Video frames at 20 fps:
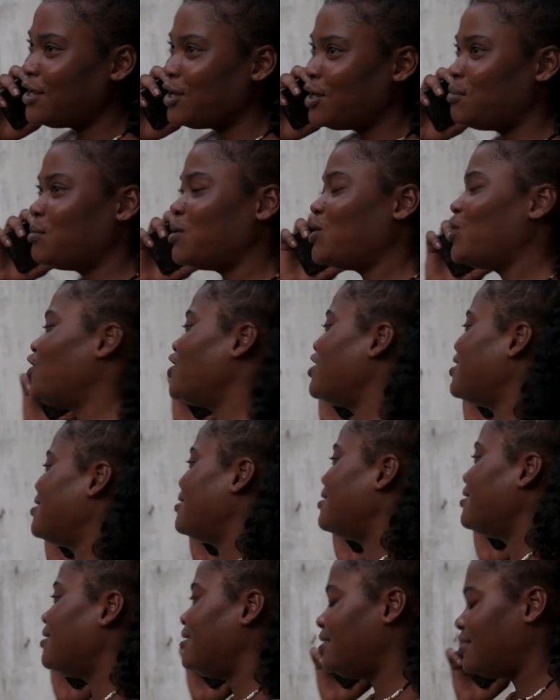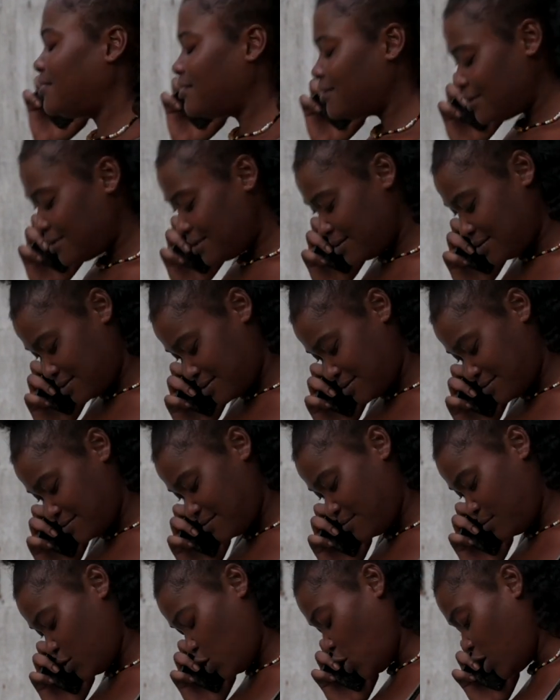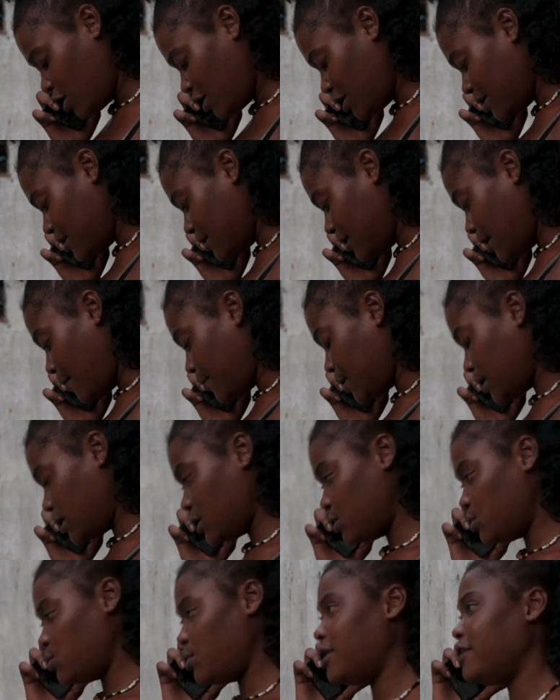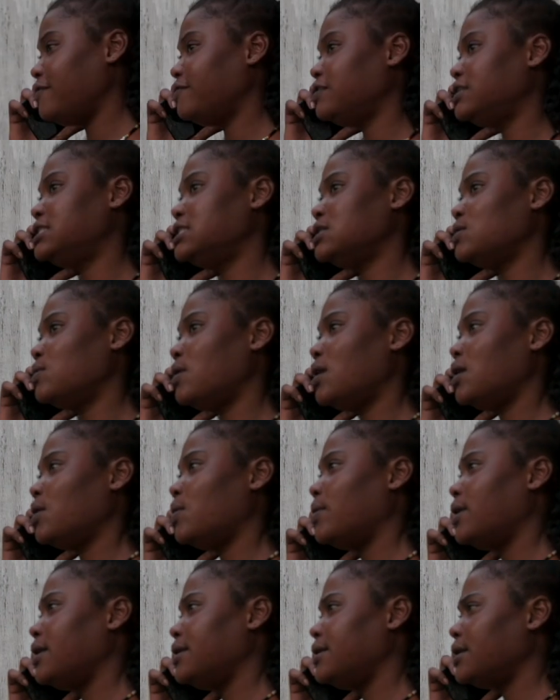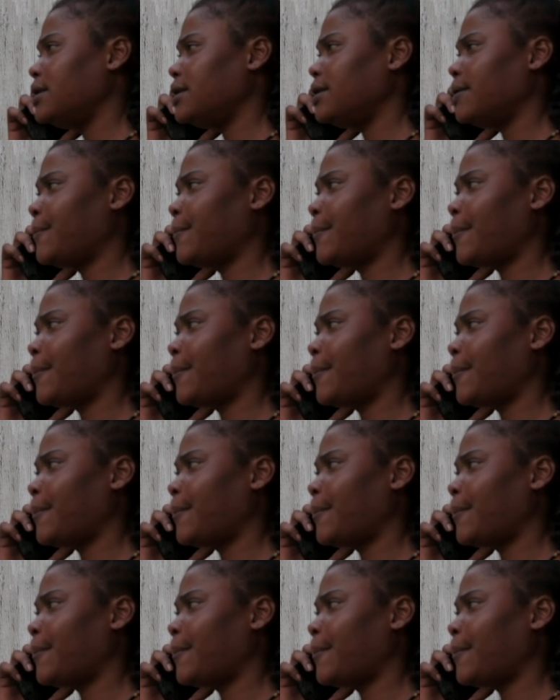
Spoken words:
girl, I'm go call you. Go call you, I'm making you know everything I want, yeah?